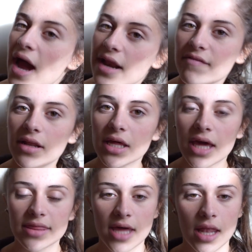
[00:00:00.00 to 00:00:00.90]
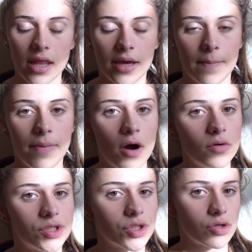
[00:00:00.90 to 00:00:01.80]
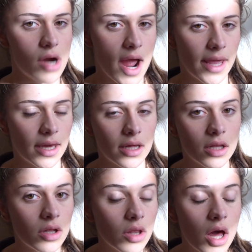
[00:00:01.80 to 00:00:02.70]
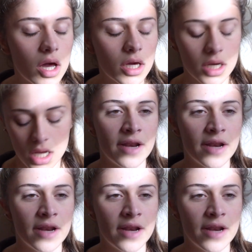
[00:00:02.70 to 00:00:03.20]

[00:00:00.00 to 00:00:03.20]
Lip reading: Kind of need to get that like post-crying look.